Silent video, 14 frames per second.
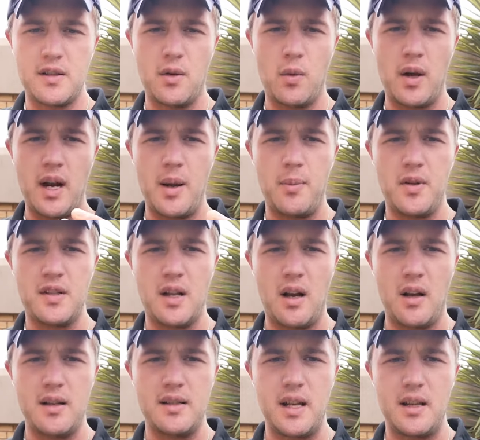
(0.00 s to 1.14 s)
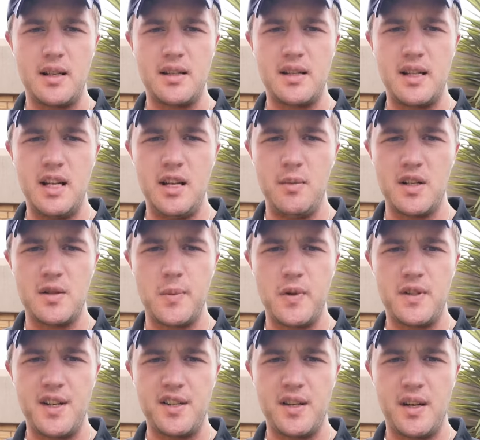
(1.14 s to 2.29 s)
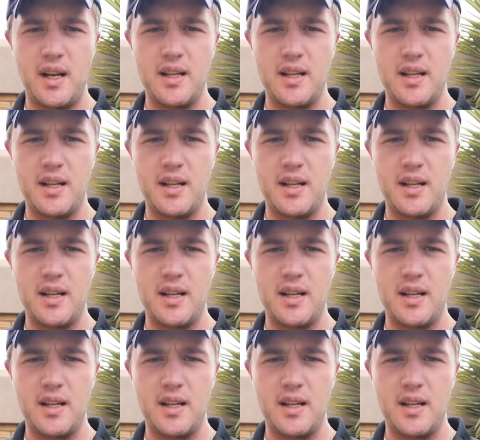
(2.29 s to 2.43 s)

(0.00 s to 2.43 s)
So what happens now is that the seam is positioned